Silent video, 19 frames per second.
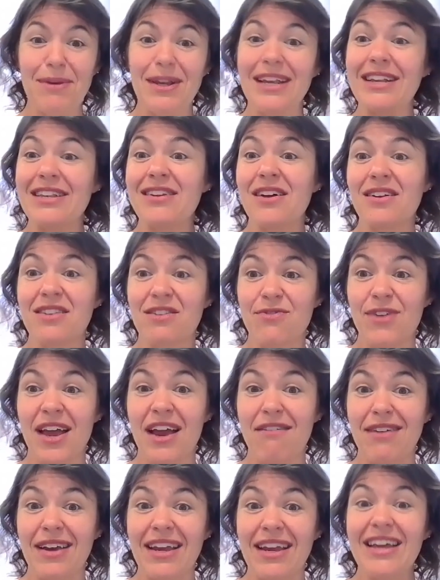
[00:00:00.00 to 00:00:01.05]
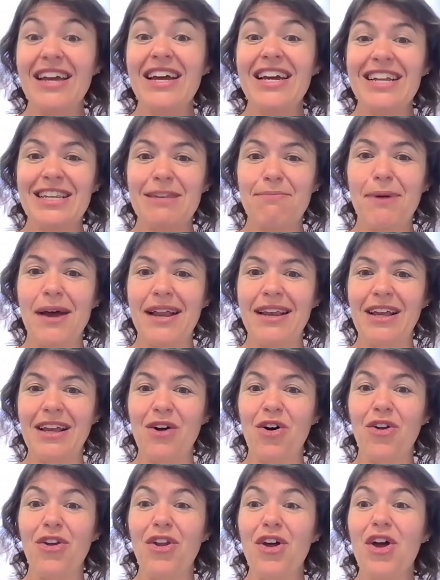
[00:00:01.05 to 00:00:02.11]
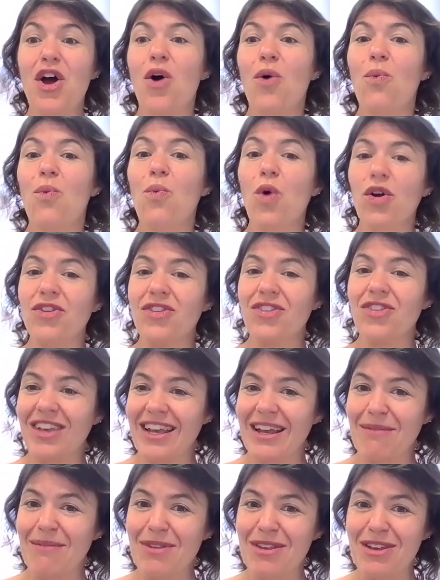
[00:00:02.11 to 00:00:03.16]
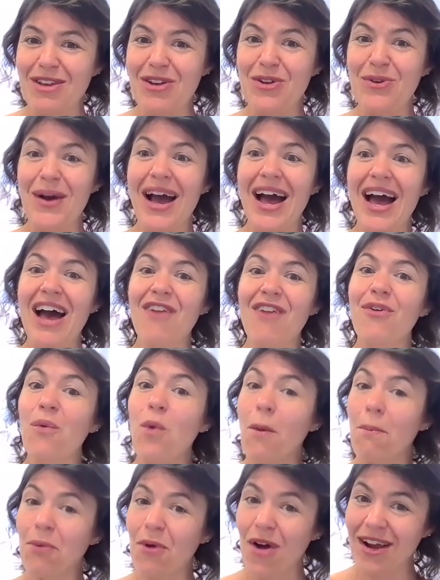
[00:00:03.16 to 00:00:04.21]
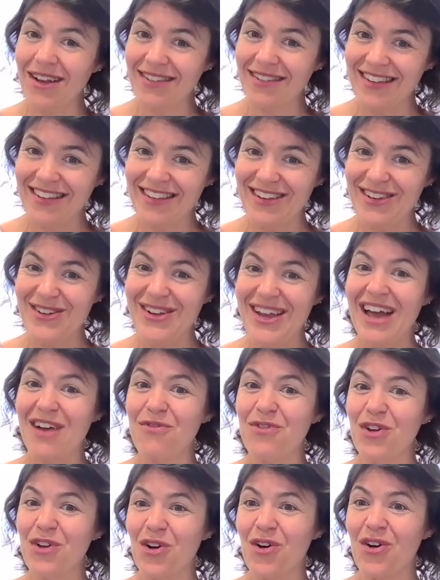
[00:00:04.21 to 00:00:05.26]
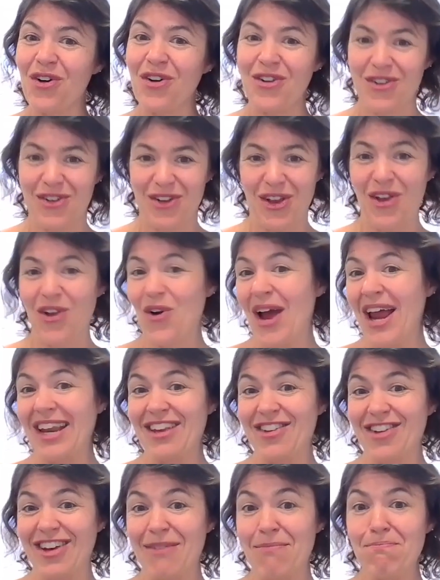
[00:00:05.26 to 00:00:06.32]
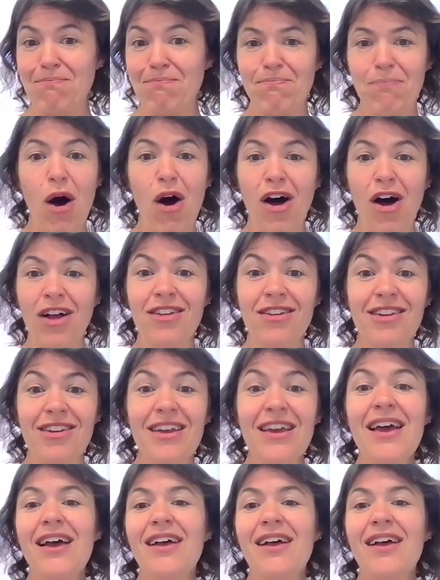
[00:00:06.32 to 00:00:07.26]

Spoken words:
But it does vary depending on what schemes you have, what prices you get for your energy part.